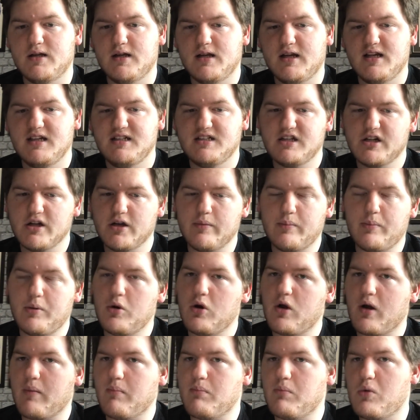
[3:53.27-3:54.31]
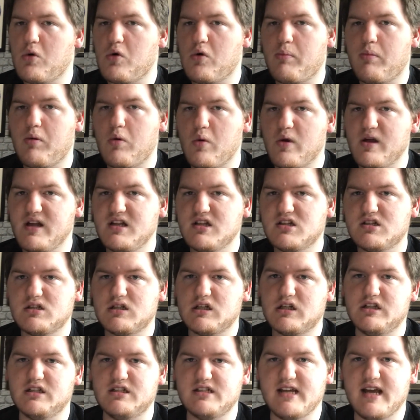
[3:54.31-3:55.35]
He's going to put up more points
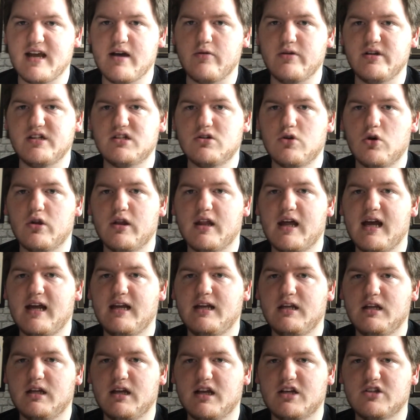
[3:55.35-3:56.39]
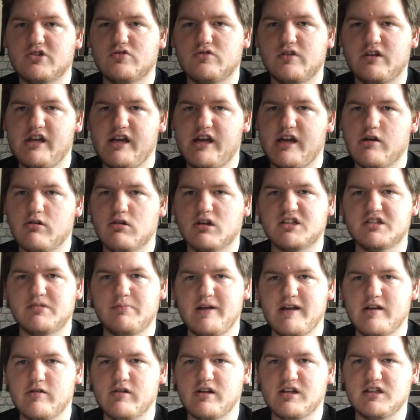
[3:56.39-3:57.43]
because now he's got that extra year
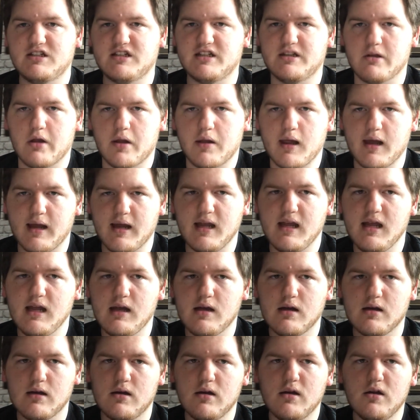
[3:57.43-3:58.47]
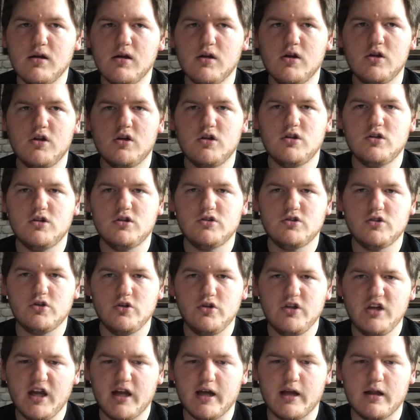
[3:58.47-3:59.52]
experience in the league. So
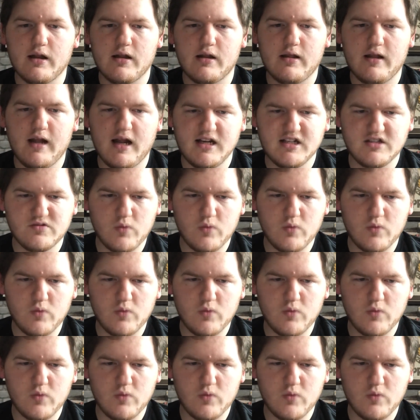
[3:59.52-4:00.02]
yeah, that is